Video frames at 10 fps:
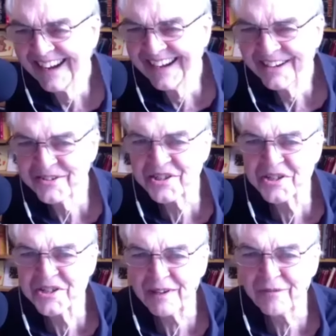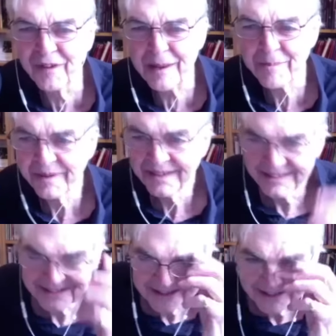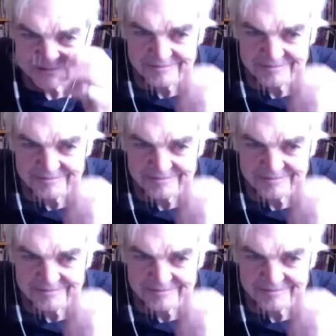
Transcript: I think that maybe they were okay to go to the